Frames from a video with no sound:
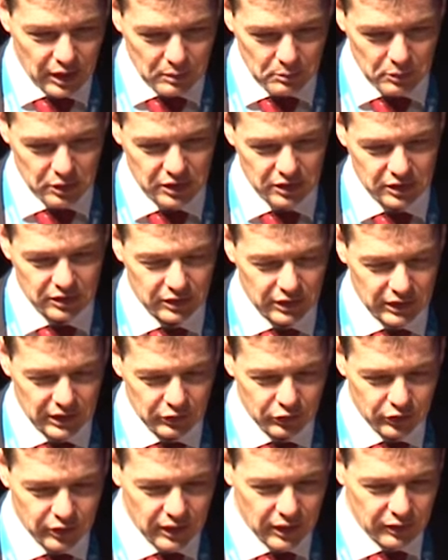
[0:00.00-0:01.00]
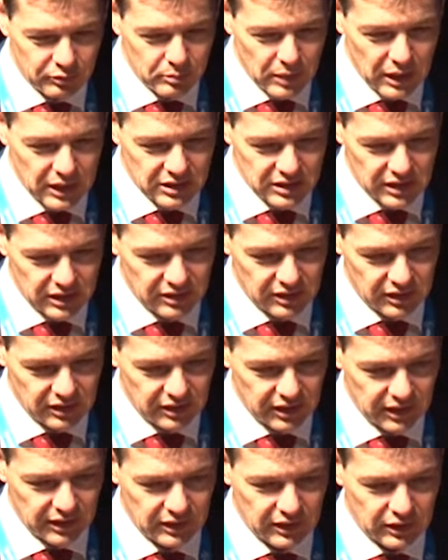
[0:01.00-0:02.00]
But even the left main stents, I
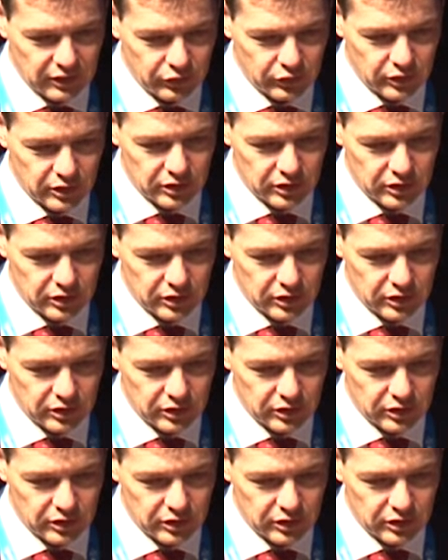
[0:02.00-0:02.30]
think they have